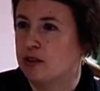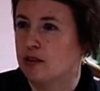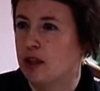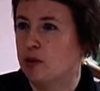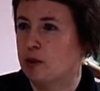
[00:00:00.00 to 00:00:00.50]
So
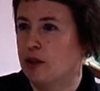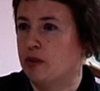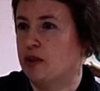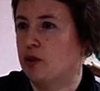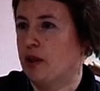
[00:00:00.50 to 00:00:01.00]
that was one
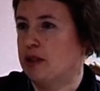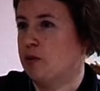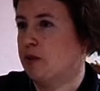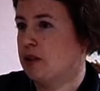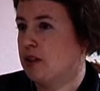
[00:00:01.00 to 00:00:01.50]
of the trends
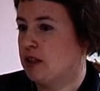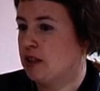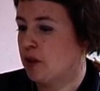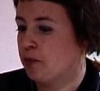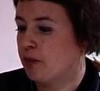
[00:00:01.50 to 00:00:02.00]
we've
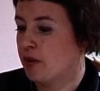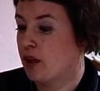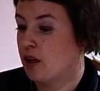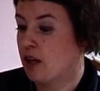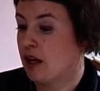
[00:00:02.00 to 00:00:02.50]
seen
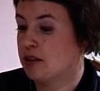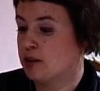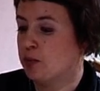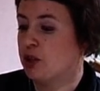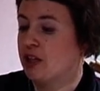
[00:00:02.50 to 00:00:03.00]

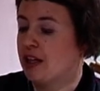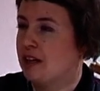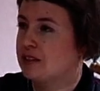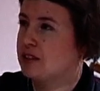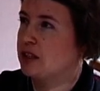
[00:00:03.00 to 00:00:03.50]
emerging
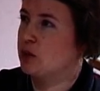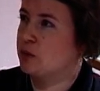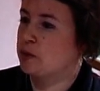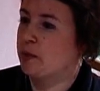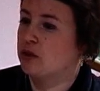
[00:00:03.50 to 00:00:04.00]
last year,
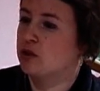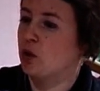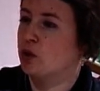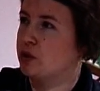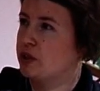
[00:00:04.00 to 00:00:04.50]
was about
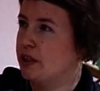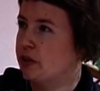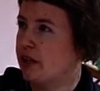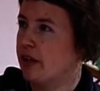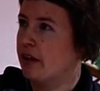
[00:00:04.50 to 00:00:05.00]

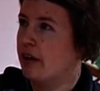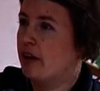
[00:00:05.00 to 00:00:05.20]
auto-tiering.